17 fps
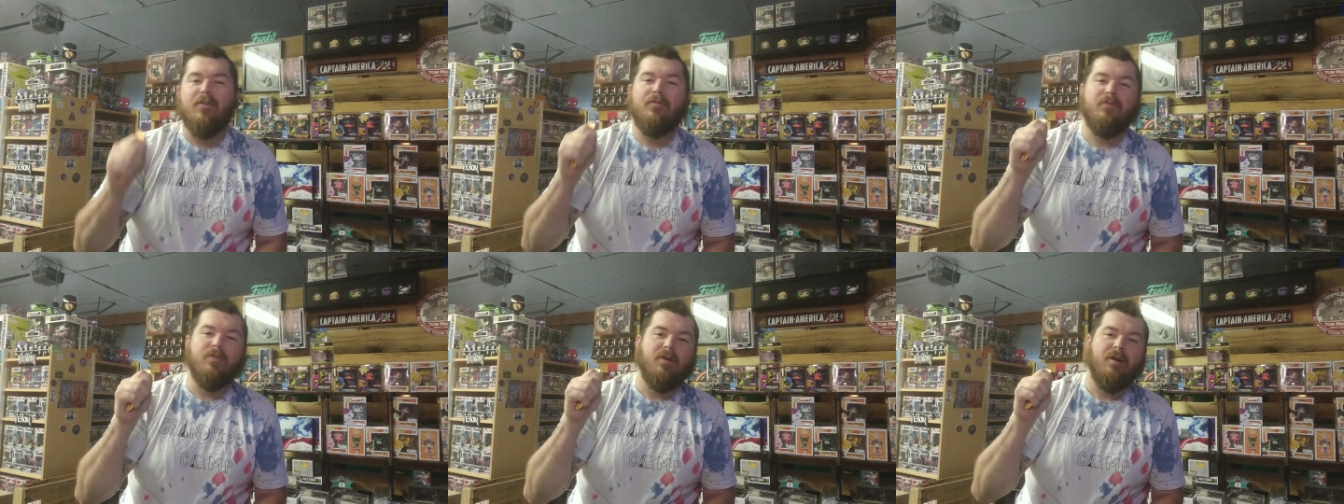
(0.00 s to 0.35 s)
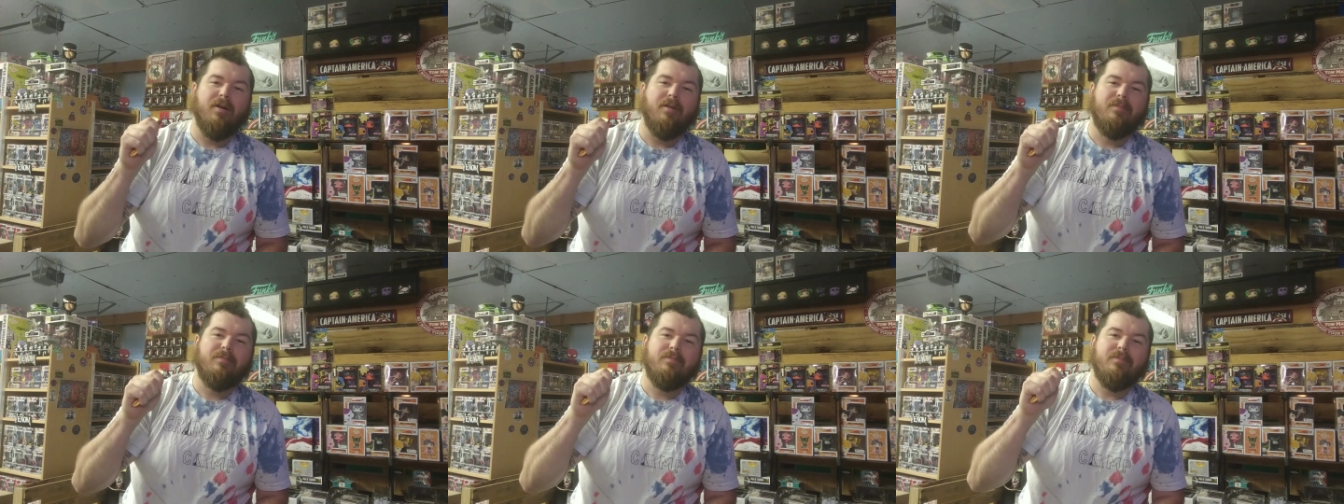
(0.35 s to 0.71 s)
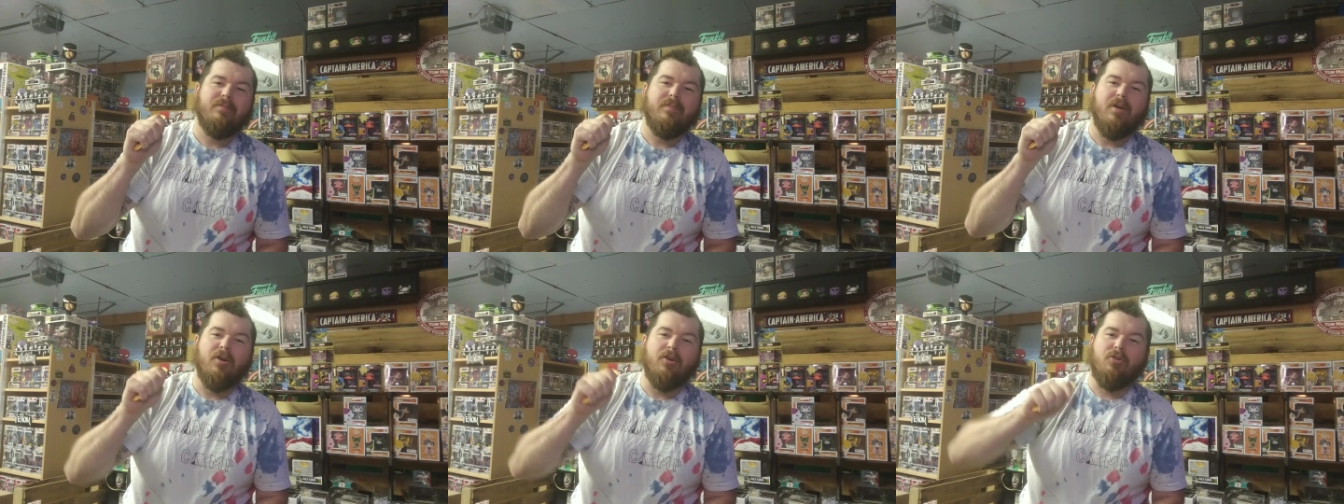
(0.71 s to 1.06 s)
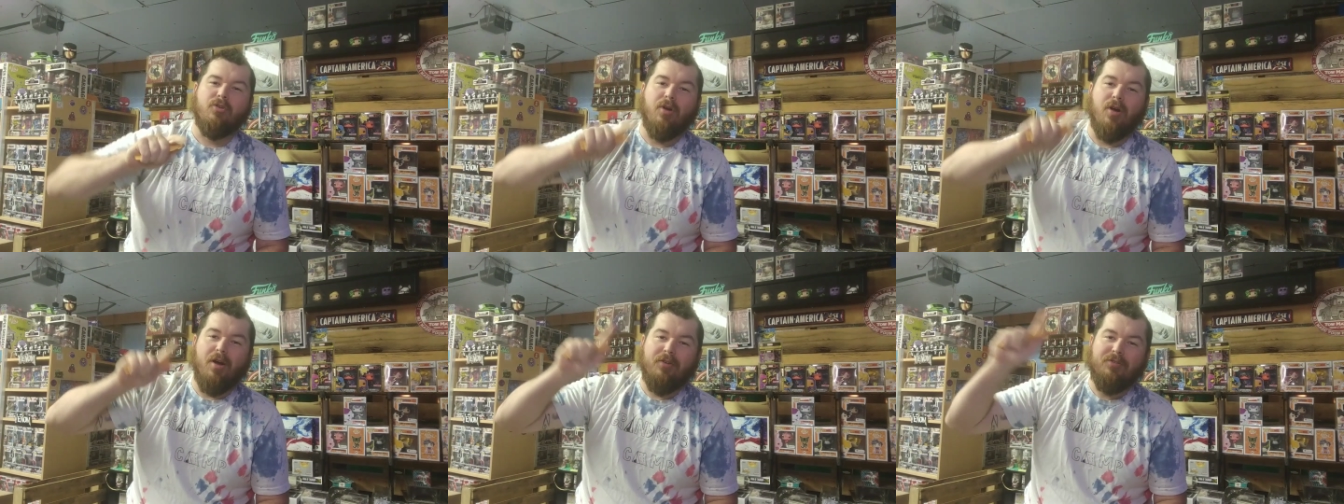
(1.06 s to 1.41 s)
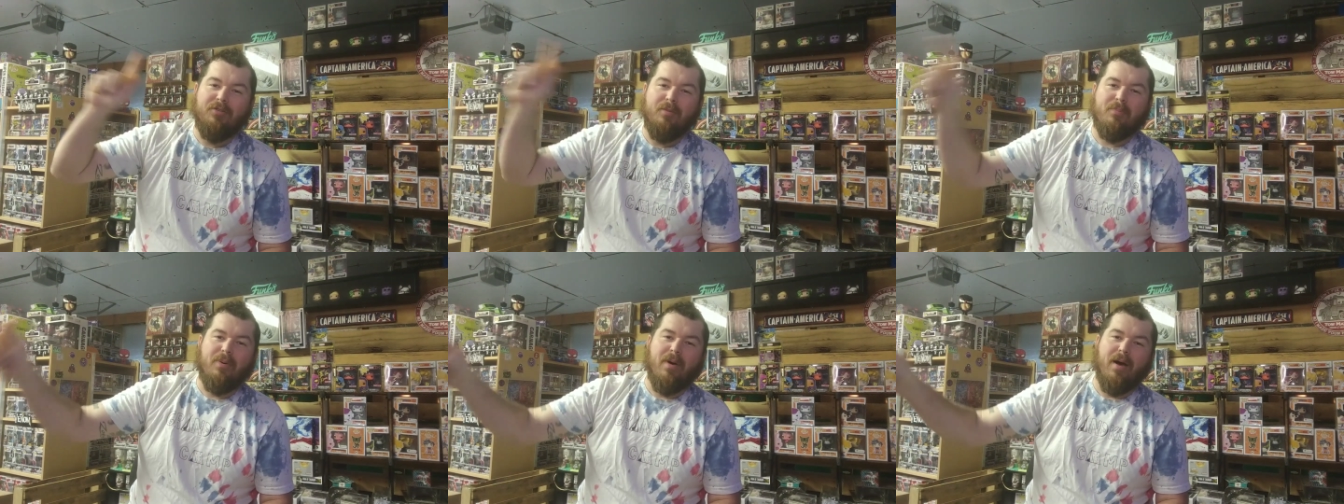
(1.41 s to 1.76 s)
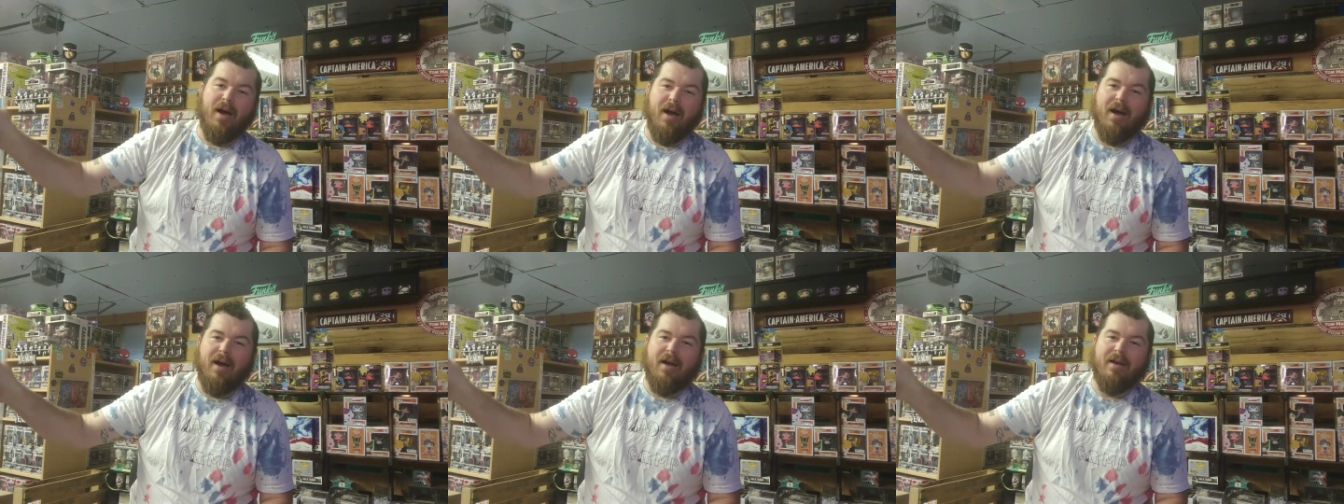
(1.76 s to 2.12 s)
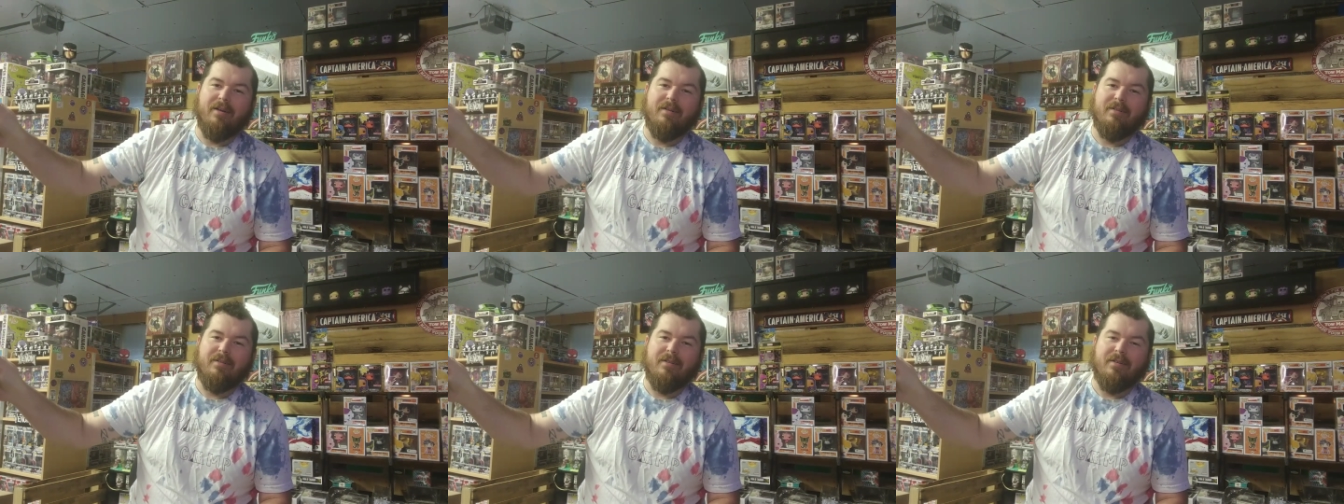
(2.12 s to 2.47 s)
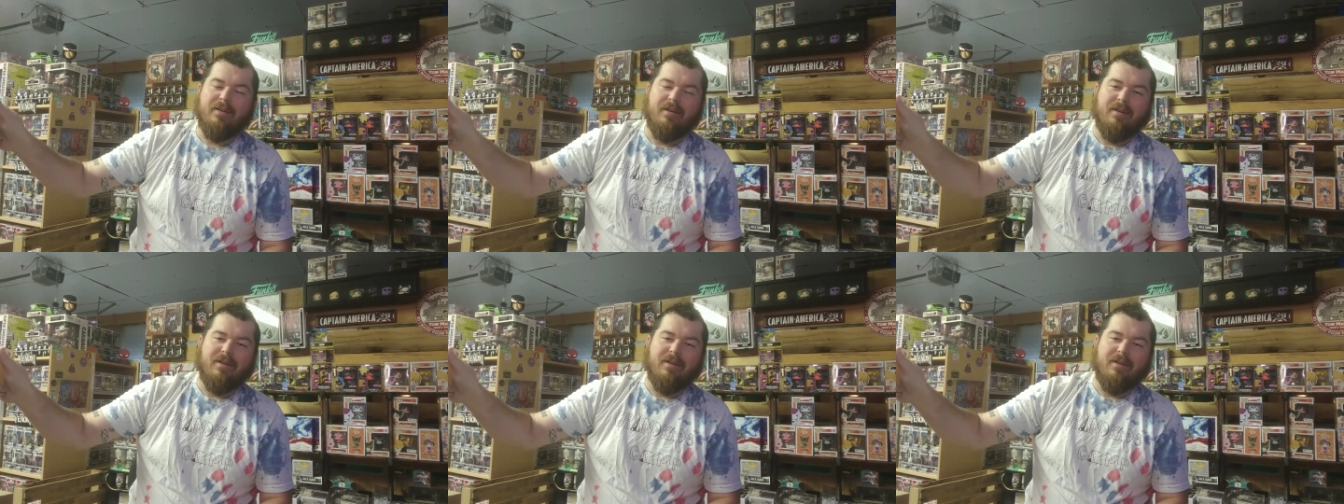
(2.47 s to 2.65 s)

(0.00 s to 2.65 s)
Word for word: from across the pond.